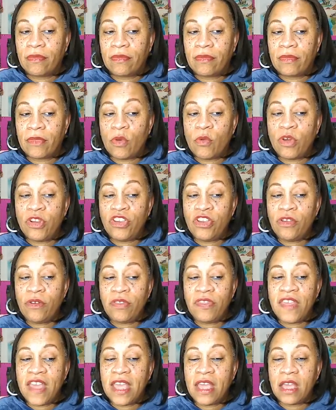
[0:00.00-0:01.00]
What do you
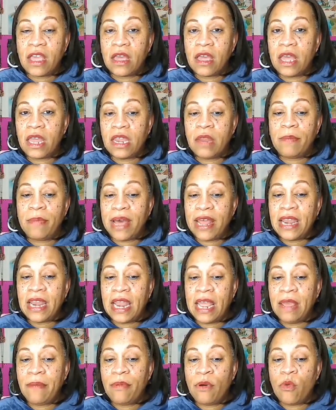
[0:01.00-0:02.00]
think in the button
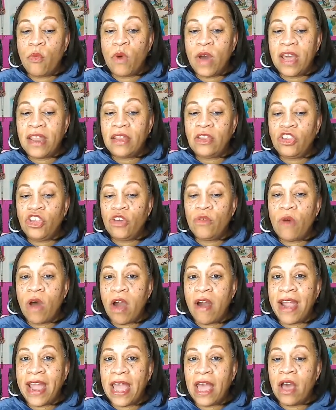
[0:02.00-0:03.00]
label? What
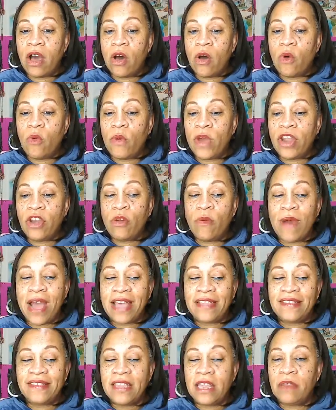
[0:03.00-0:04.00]
URL? Where do I
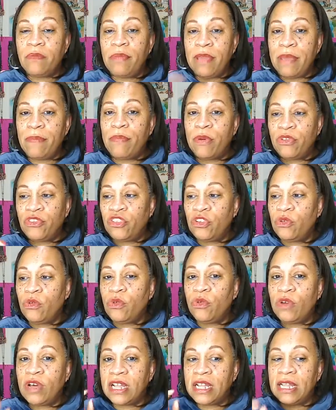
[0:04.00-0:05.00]
send people to who
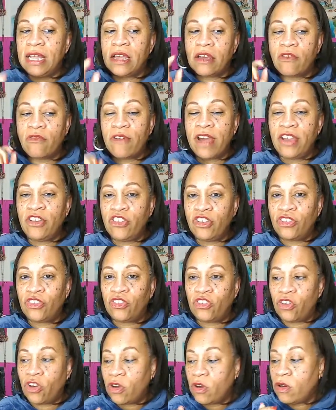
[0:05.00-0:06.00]
click
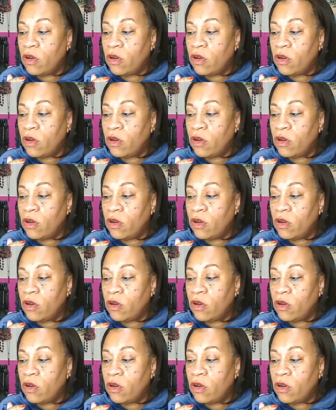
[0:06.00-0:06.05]
register?